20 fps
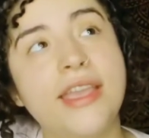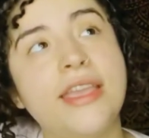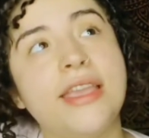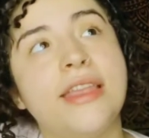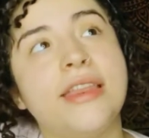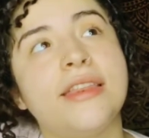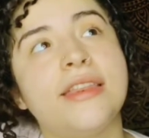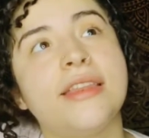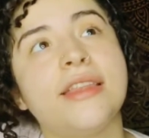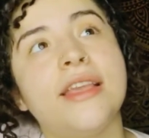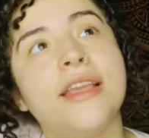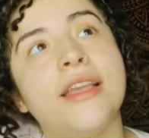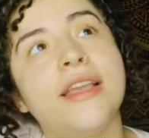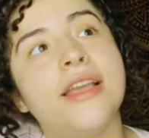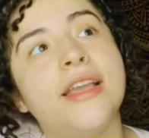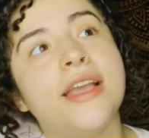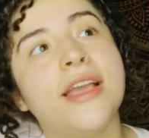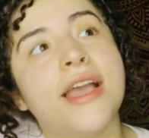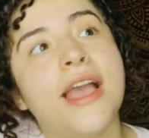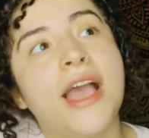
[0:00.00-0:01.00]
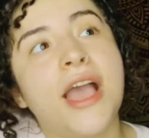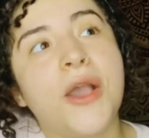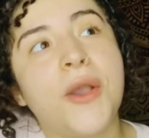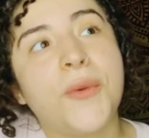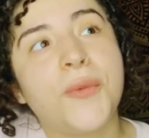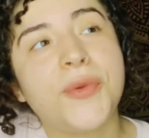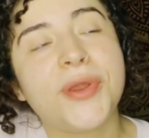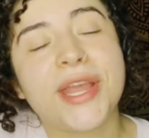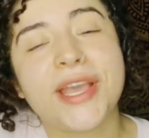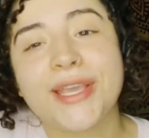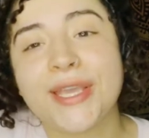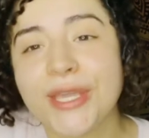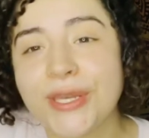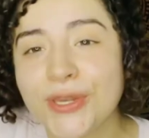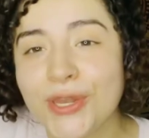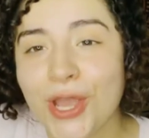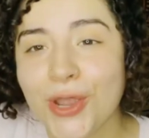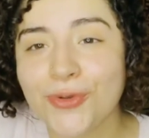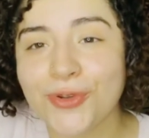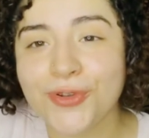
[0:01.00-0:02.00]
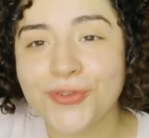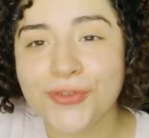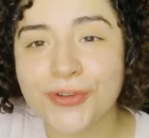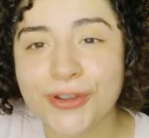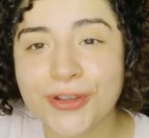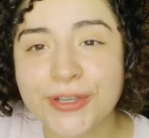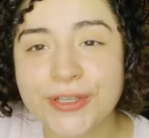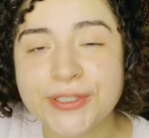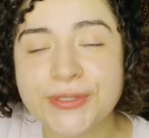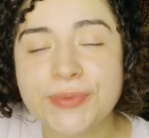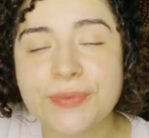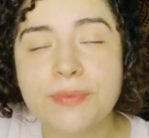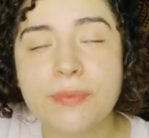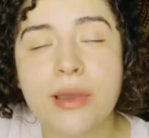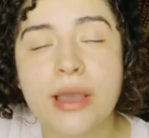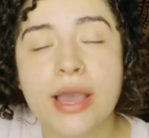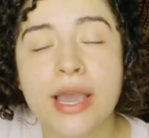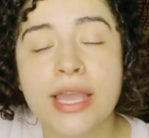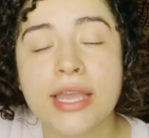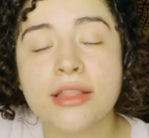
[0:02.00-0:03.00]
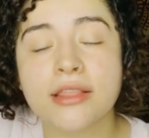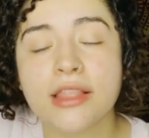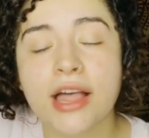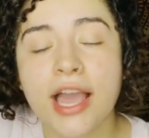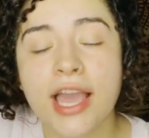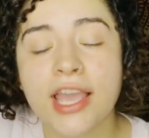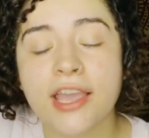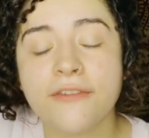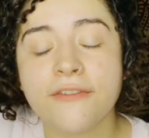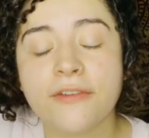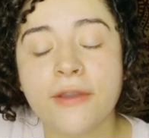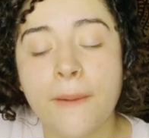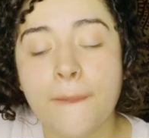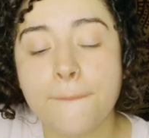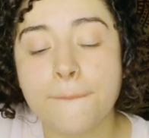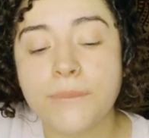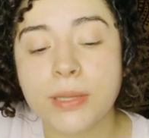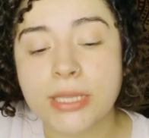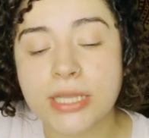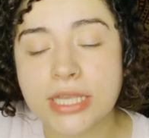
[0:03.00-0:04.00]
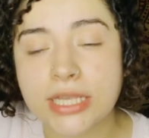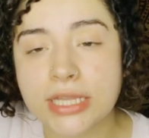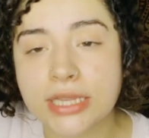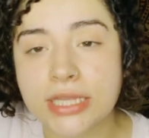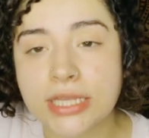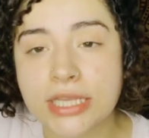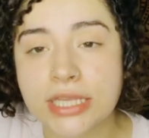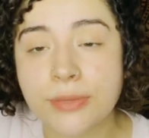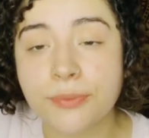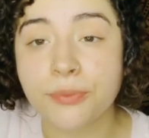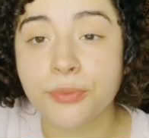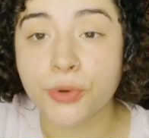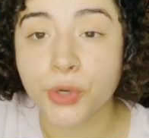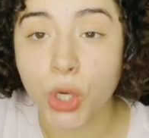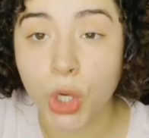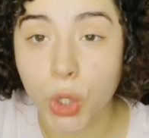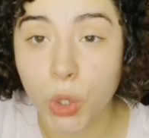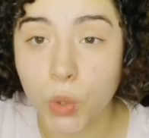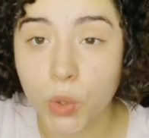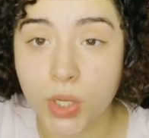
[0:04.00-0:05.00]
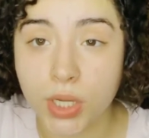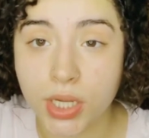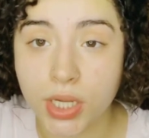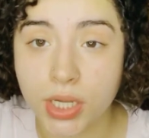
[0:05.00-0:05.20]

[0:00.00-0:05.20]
And when I could not reverse, my life completely broke.